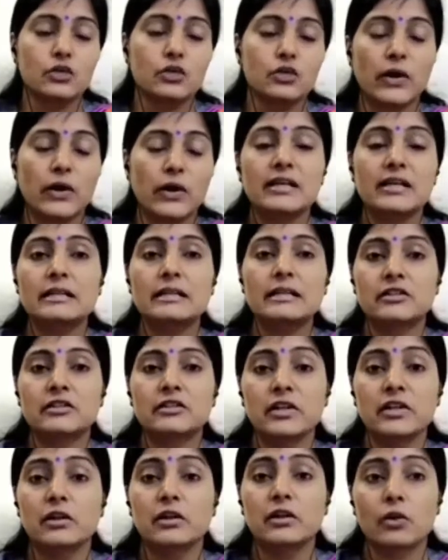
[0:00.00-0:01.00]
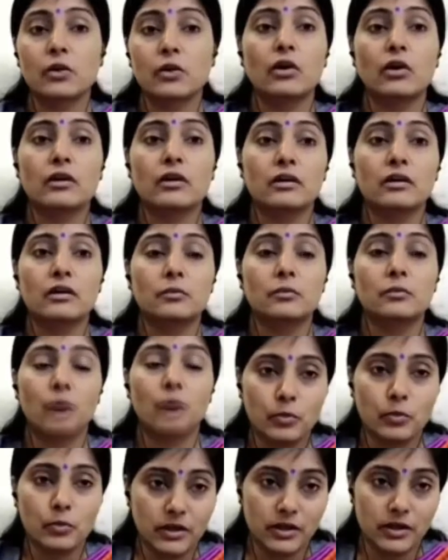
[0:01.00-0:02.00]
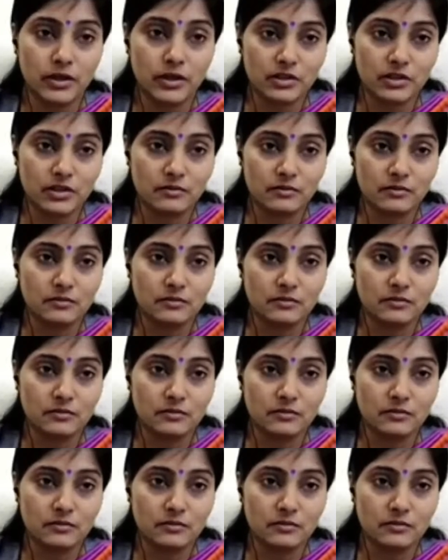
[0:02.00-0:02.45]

23 crore population.